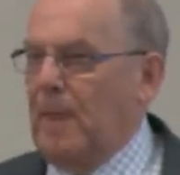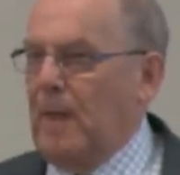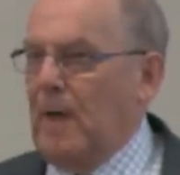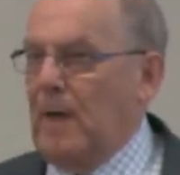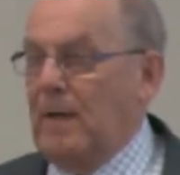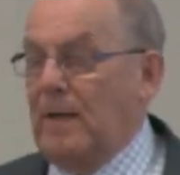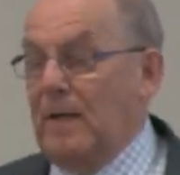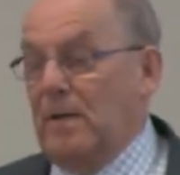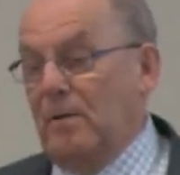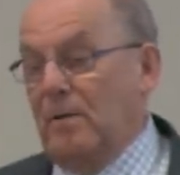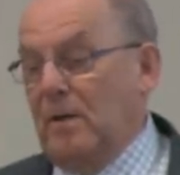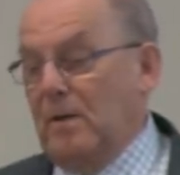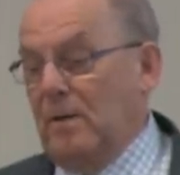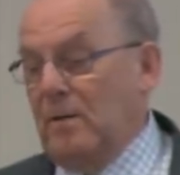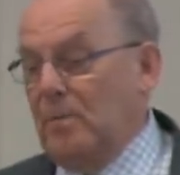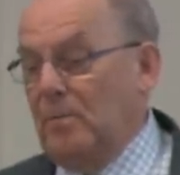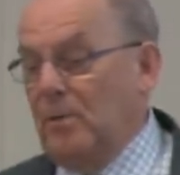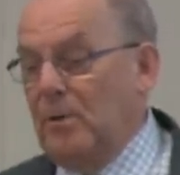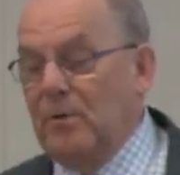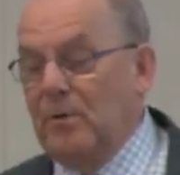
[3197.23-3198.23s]
And in
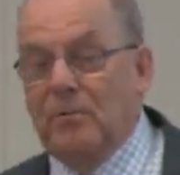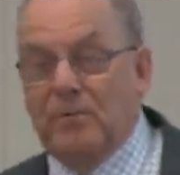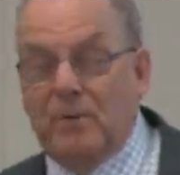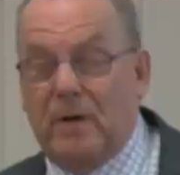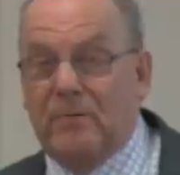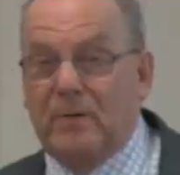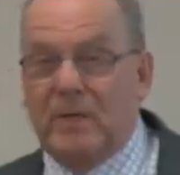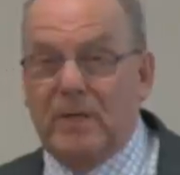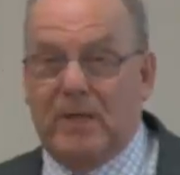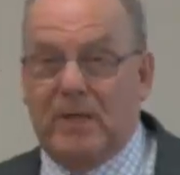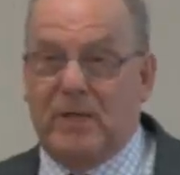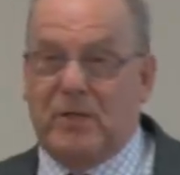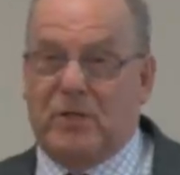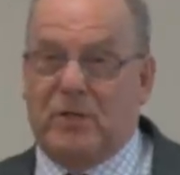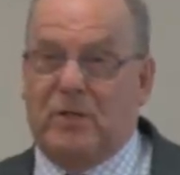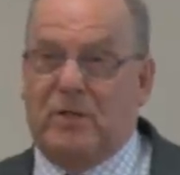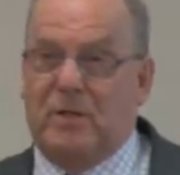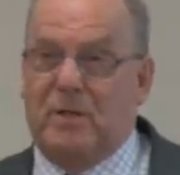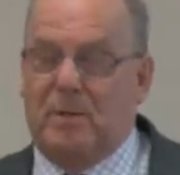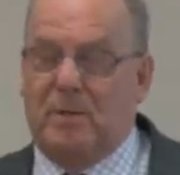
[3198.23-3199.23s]
the book of
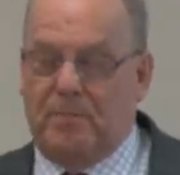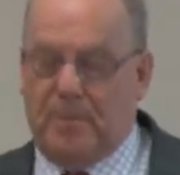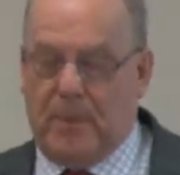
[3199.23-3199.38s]
Revelation,